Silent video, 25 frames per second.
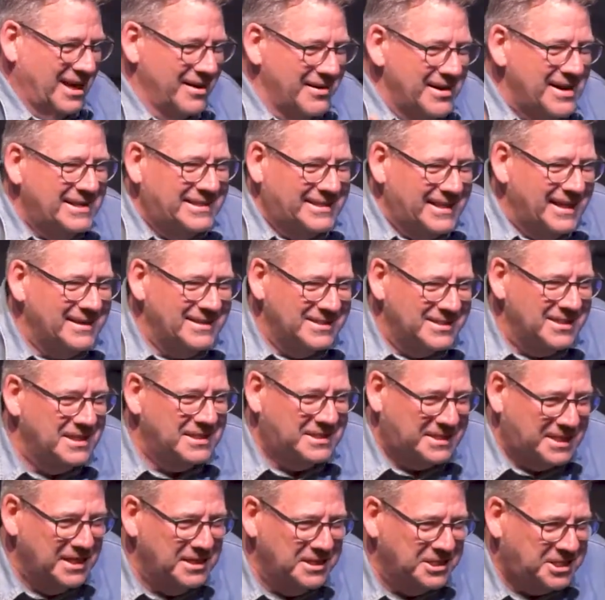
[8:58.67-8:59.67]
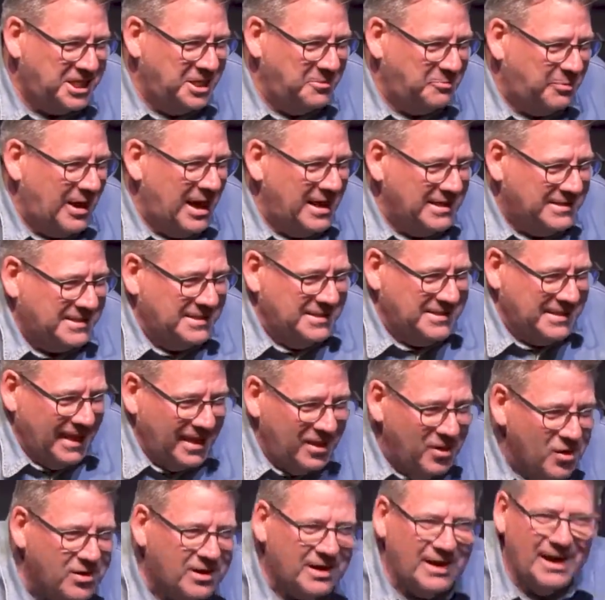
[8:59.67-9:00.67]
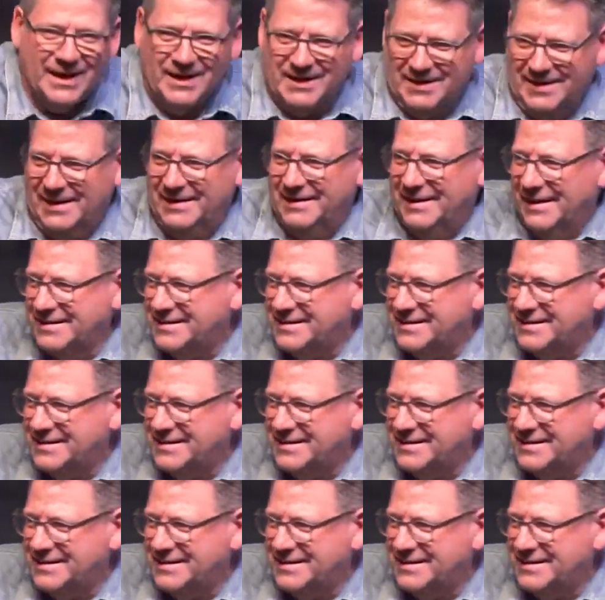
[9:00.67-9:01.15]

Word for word: curry dens are dingy places. They look like that.